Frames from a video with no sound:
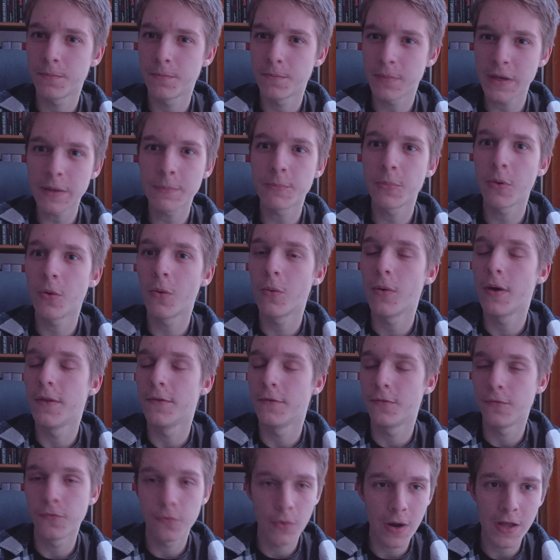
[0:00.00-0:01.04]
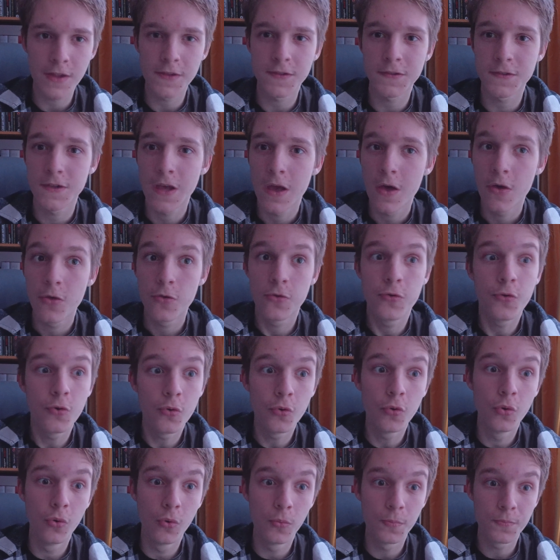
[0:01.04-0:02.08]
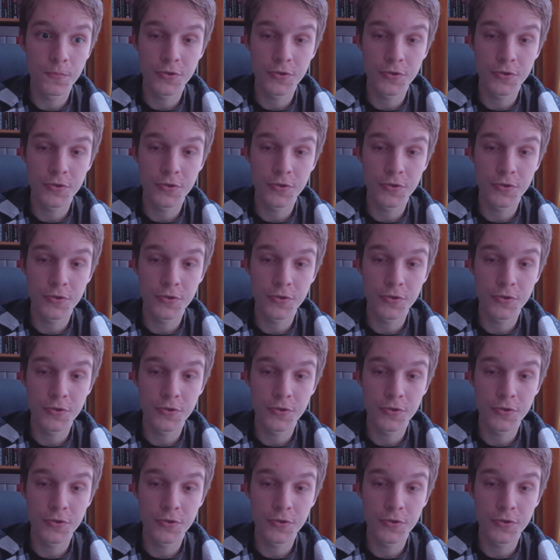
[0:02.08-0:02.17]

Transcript: people and friends through